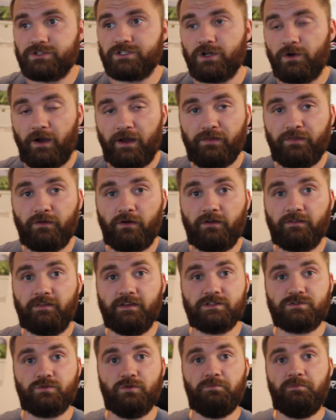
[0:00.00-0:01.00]
so I thought
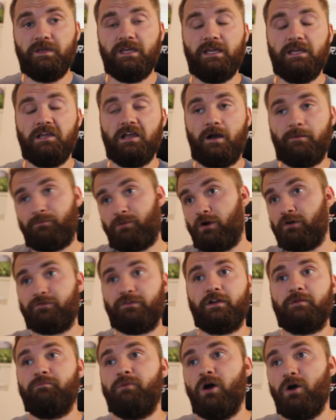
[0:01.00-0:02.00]
this would be a
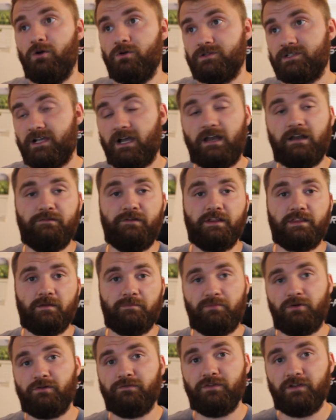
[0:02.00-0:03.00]
perfect post kind of at the
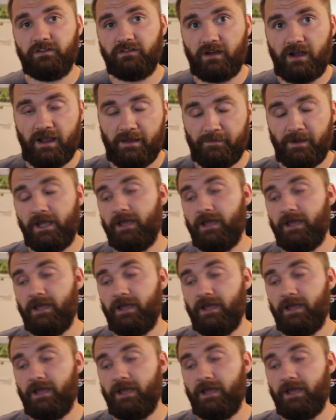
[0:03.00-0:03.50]
perfect time.